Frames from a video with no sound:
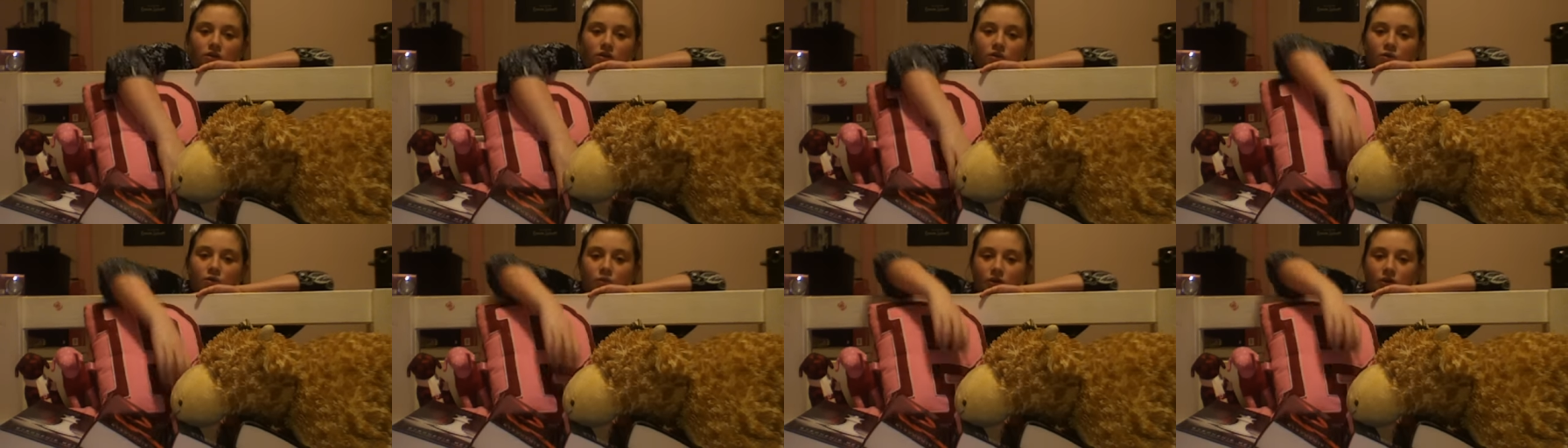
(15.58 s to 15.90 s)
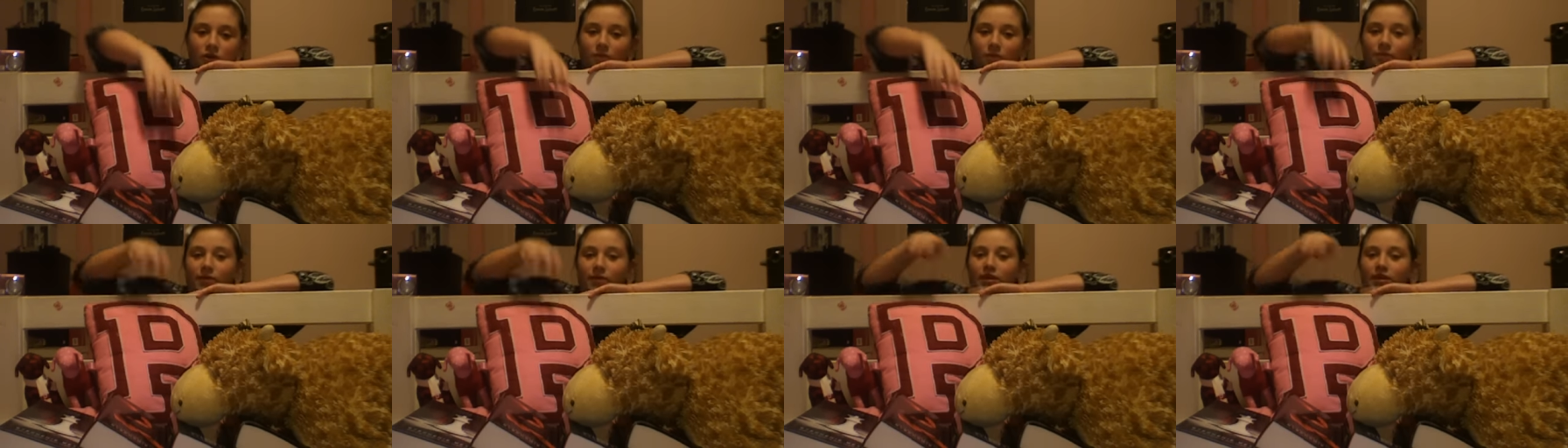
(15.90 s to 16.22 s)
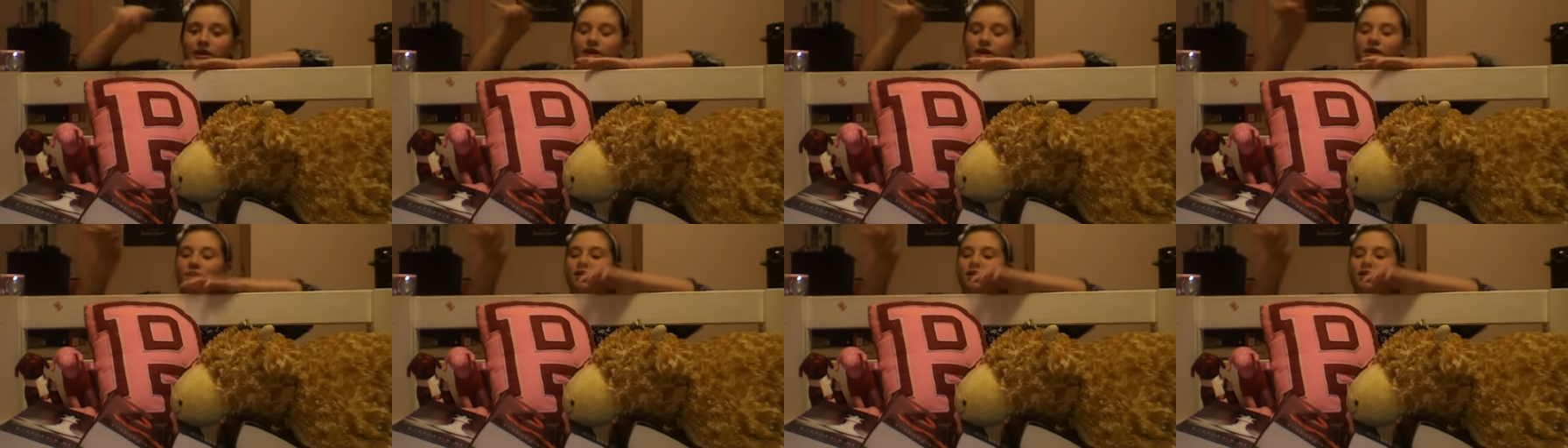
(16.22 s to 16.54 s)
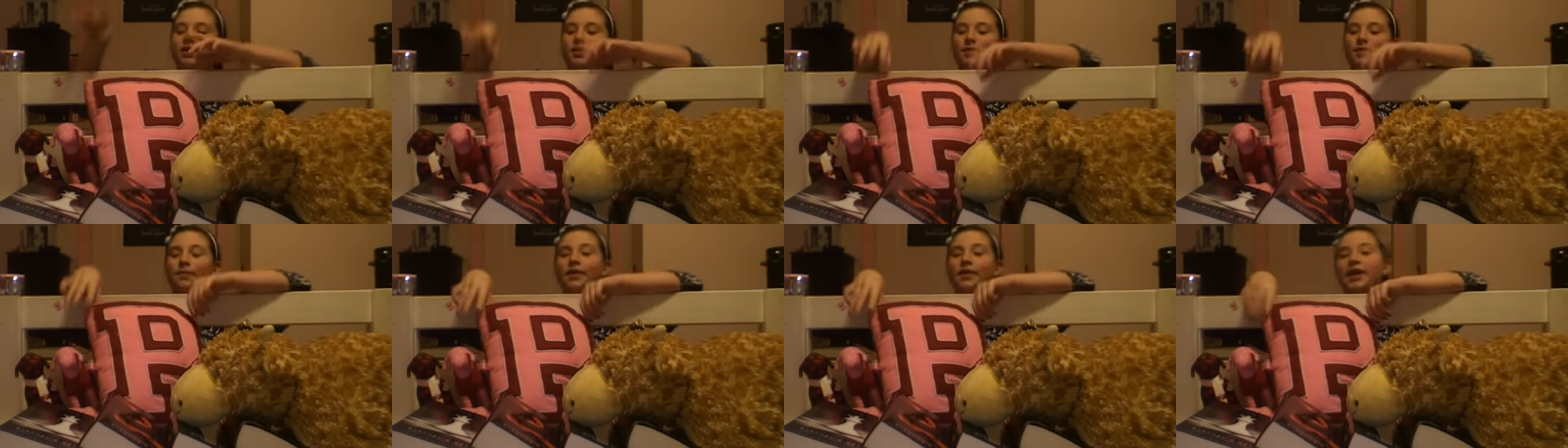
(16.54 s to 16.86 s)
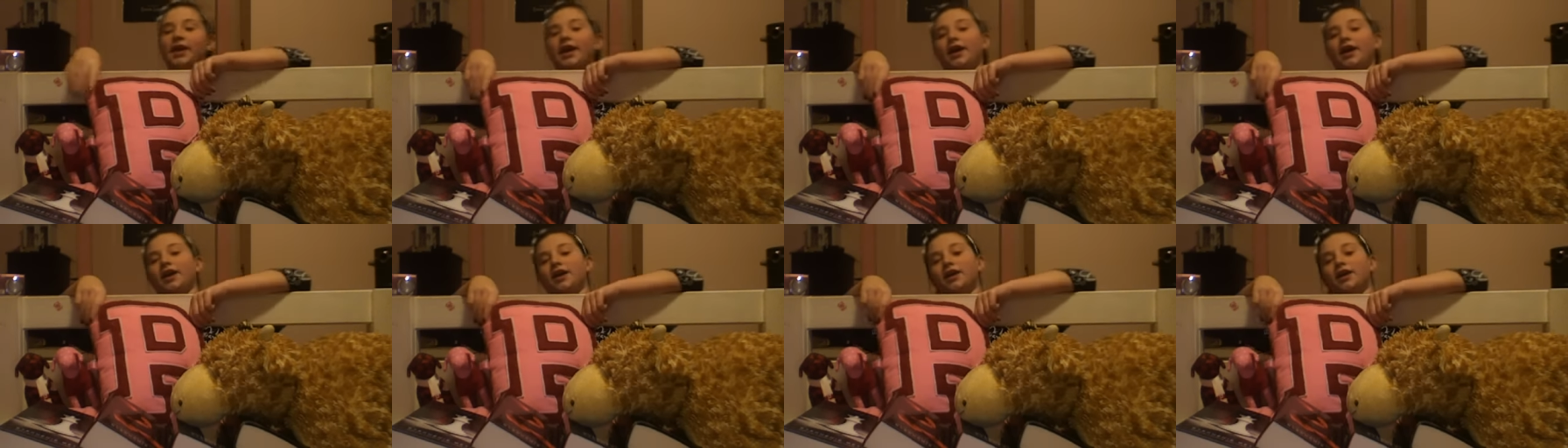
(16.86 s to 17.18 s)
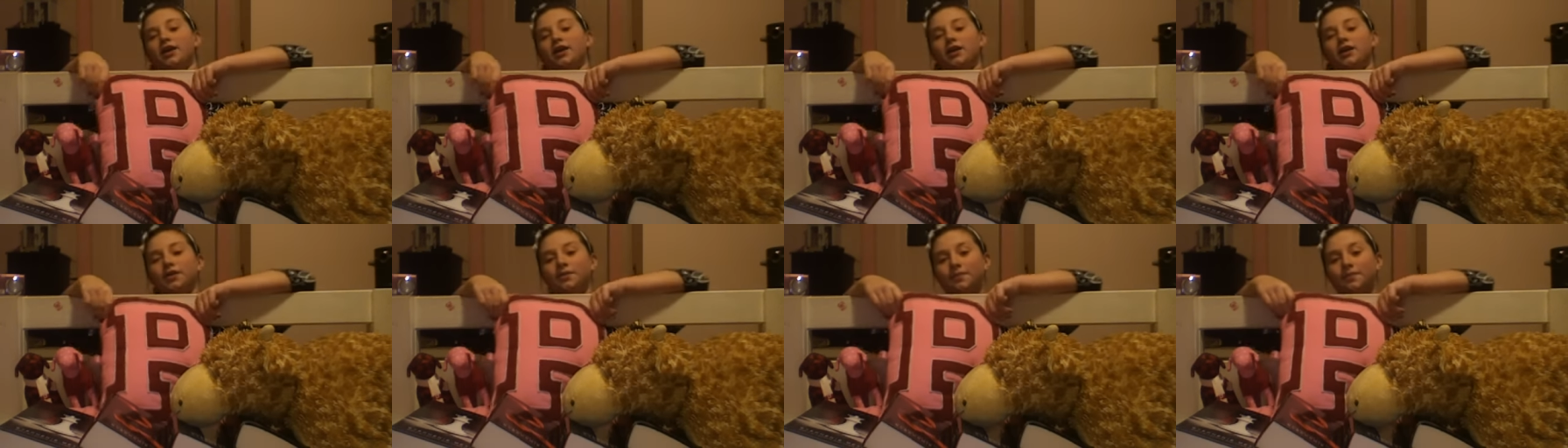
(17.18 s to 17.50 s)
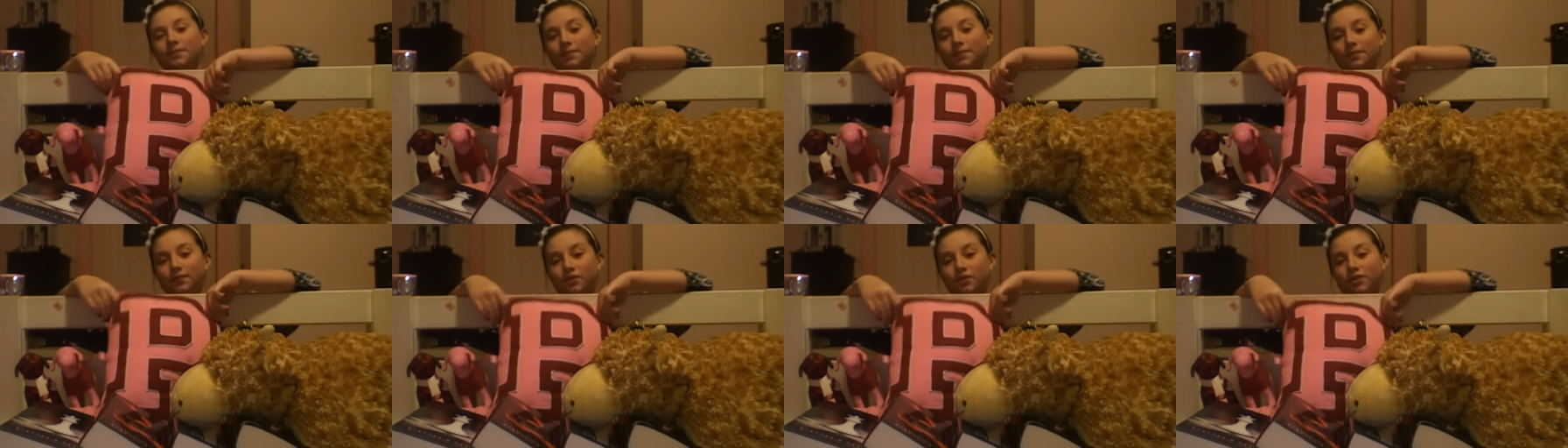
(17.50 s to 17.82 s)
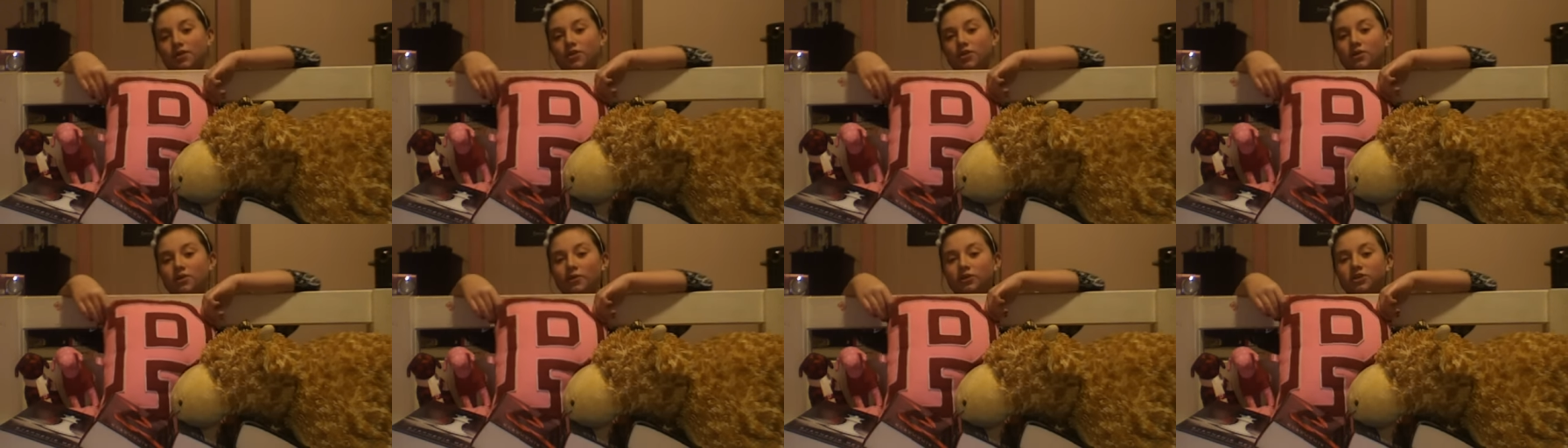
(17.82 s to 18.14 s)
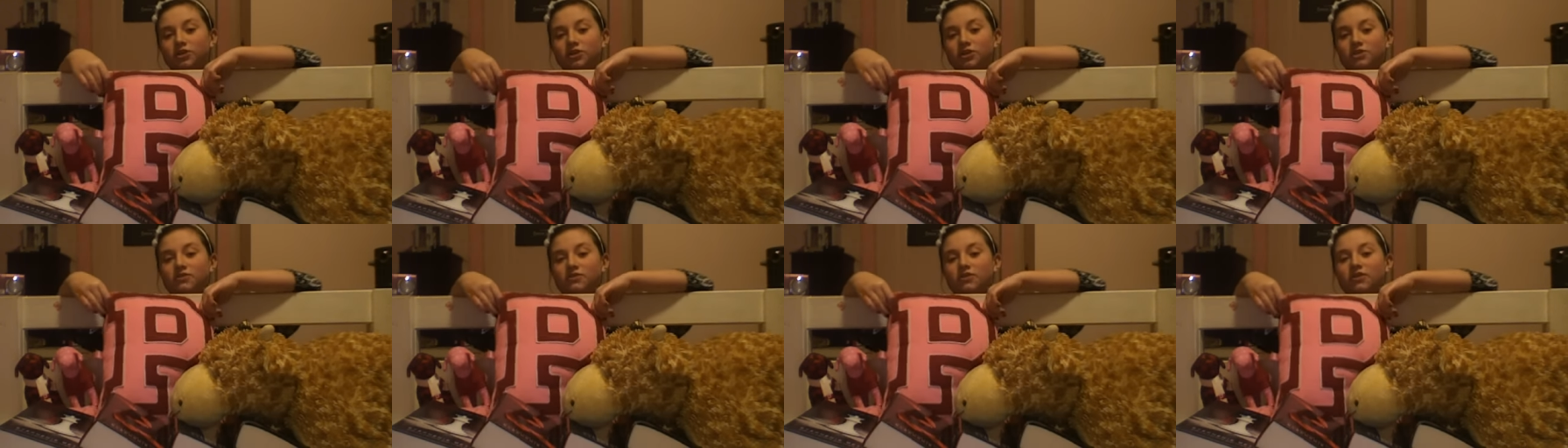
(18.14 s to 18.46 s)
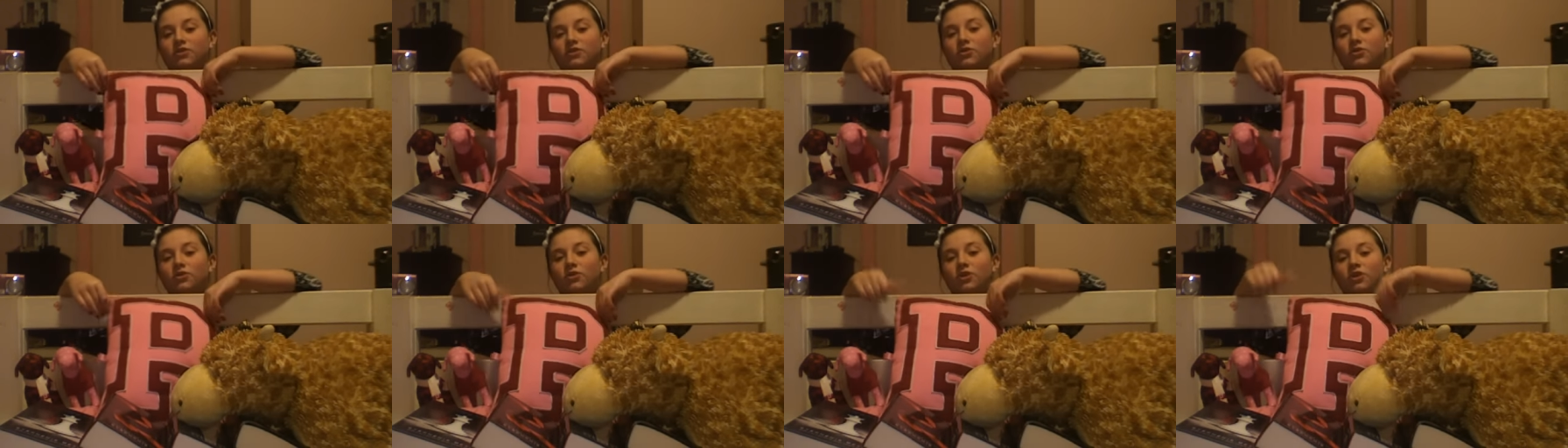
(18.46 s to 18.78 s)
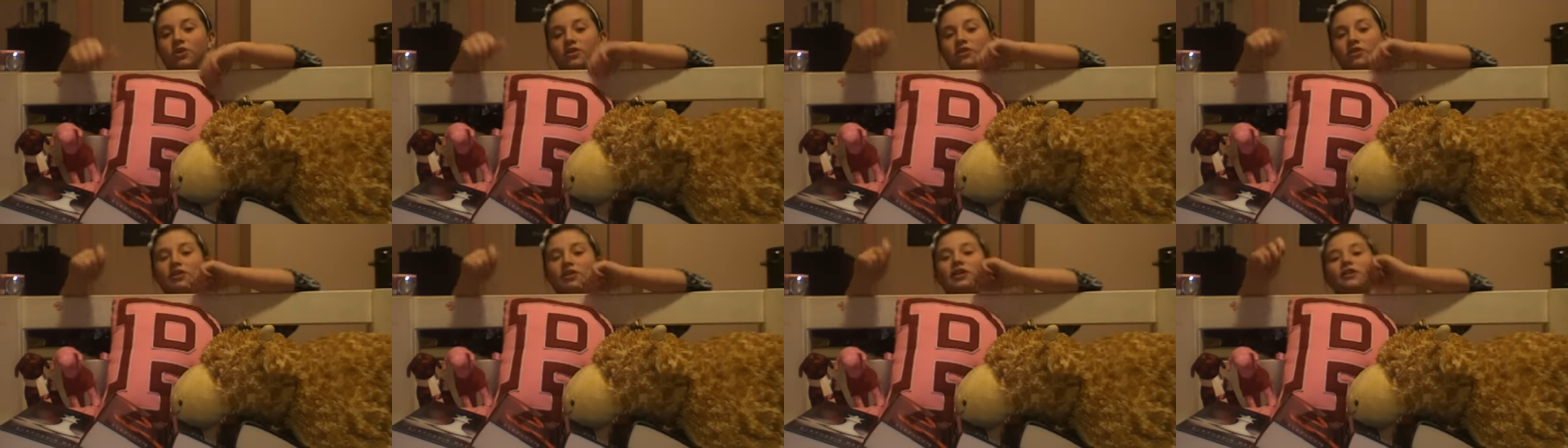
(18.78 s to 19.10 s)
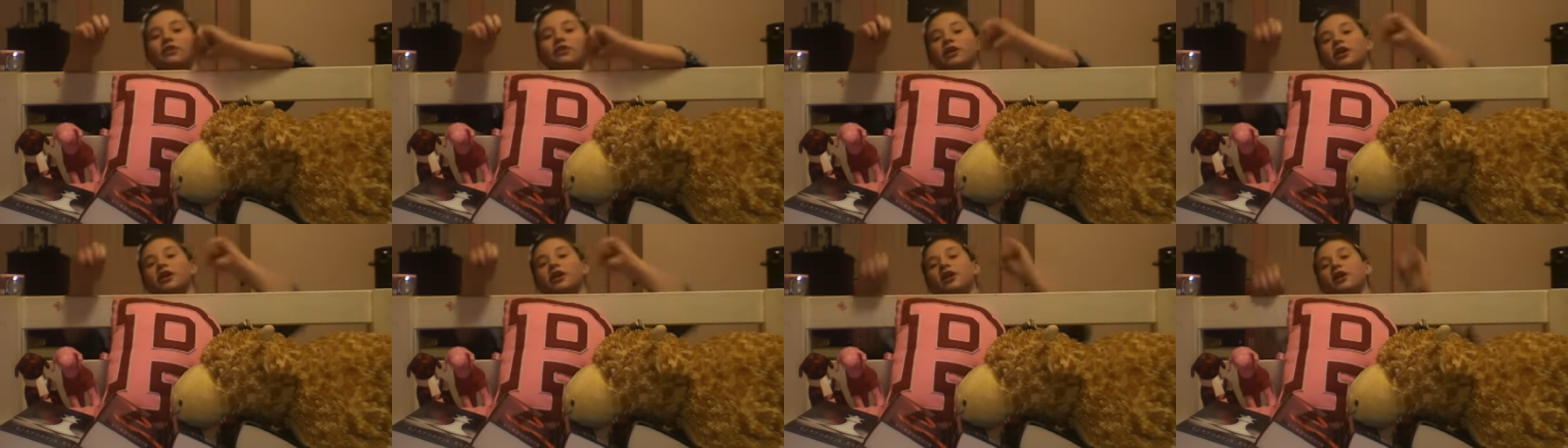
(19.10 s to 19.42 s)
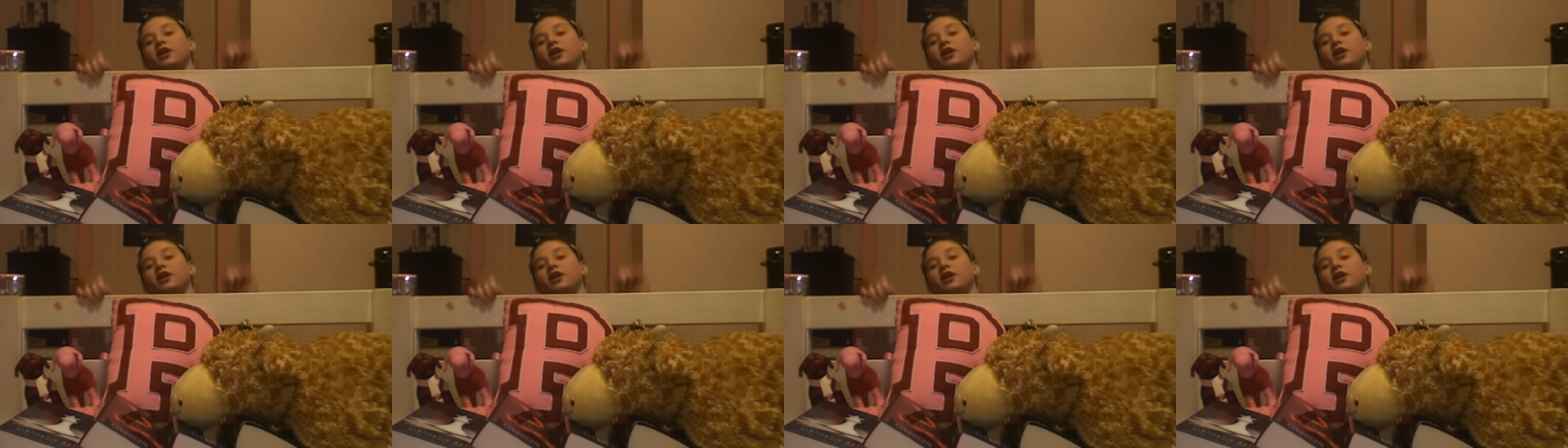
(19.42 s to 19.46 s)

would be pink, which is Victoria's Secret.